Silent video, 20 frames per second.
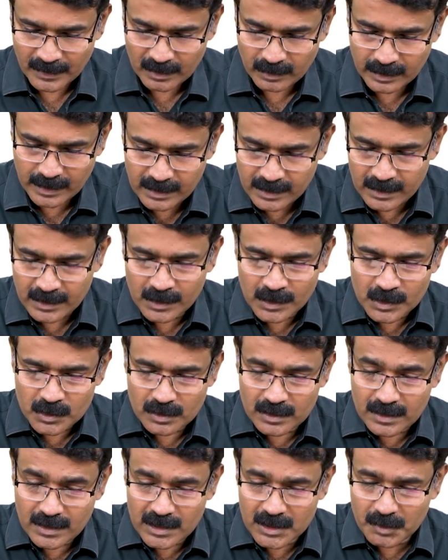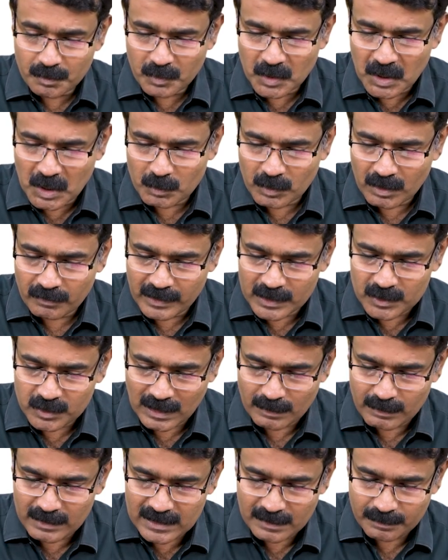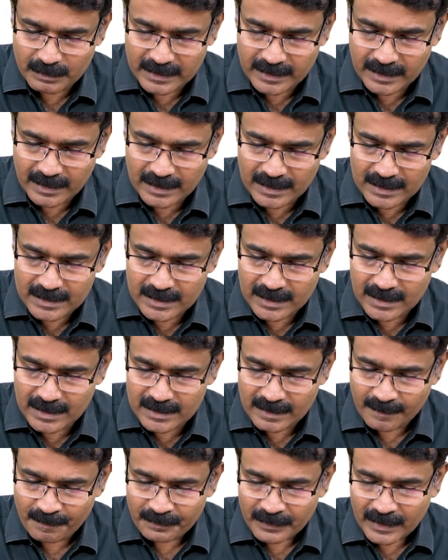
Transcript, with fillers: Okay, so these pleomorphic squamous epithelial cells